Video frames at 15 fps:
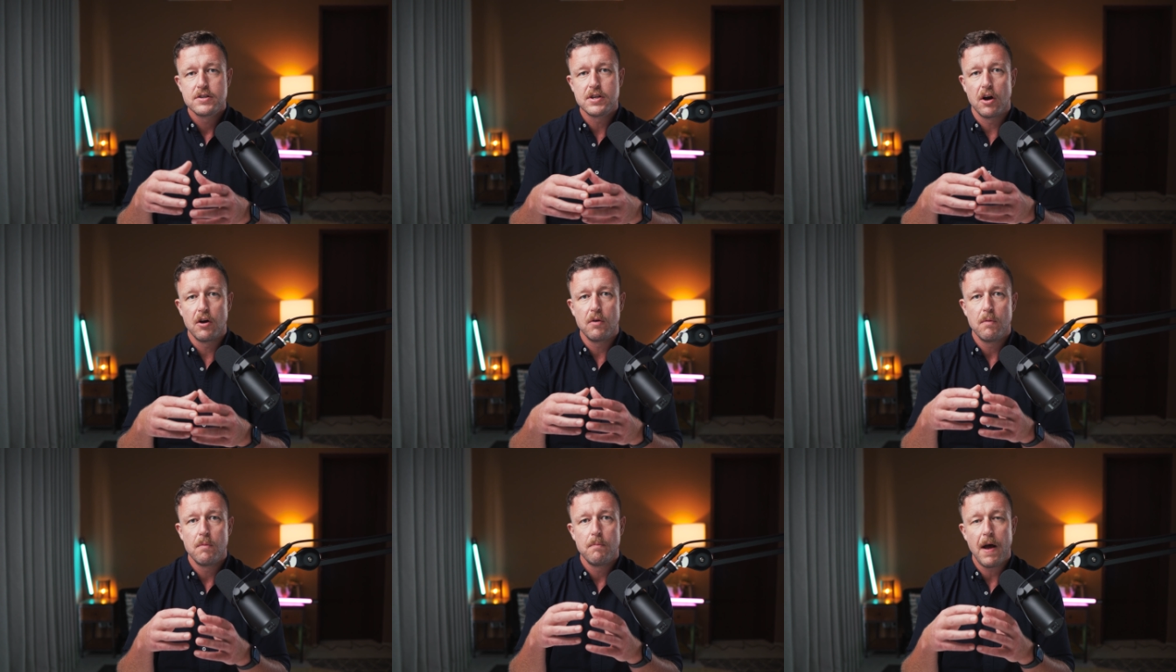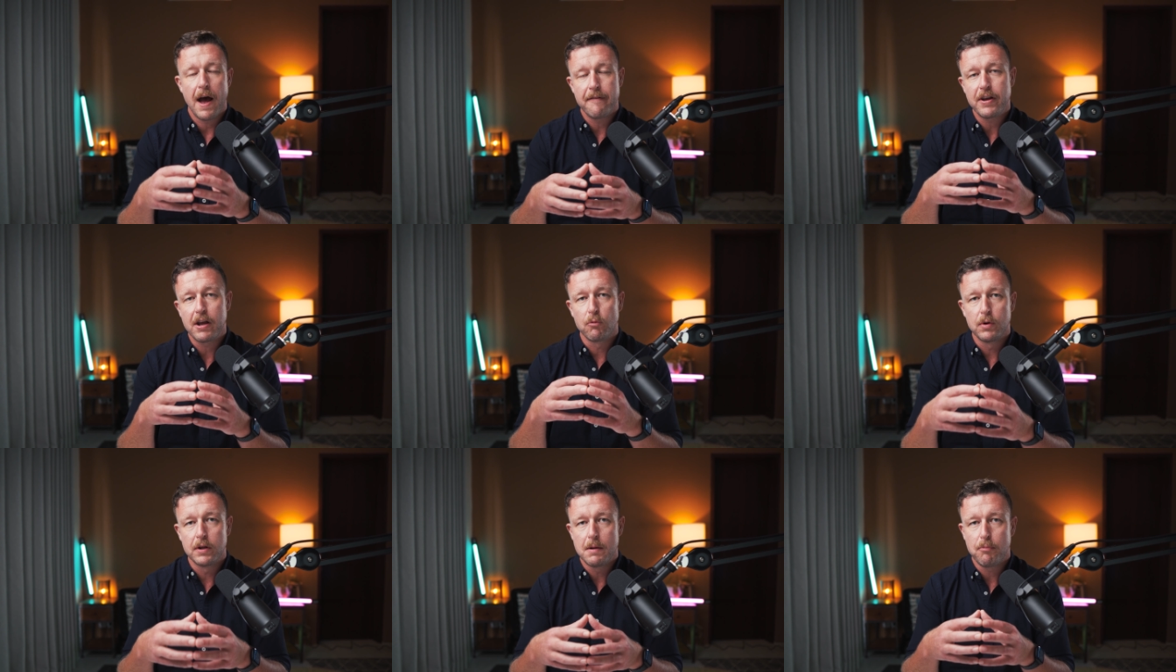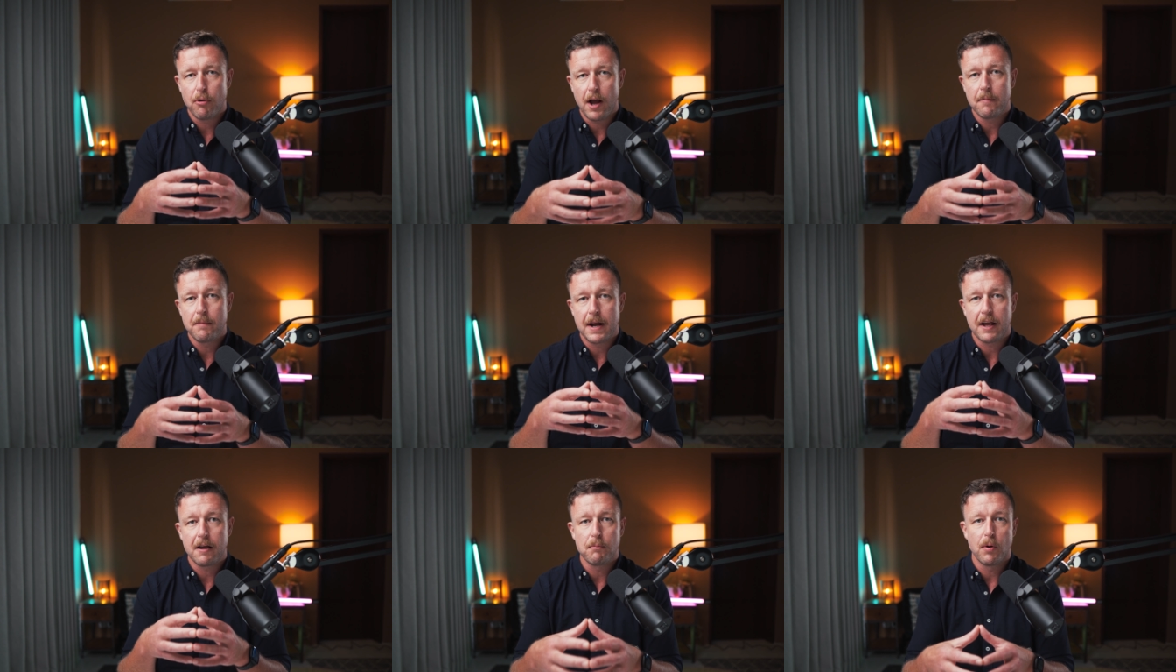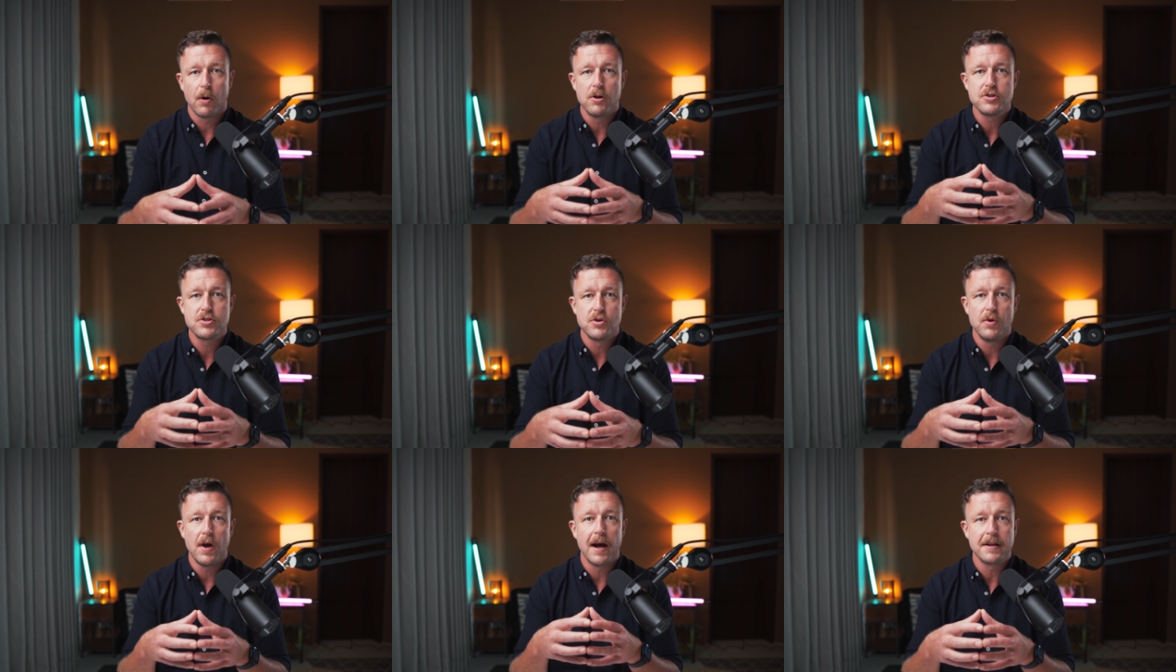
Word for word: So having a really pragmatic approach to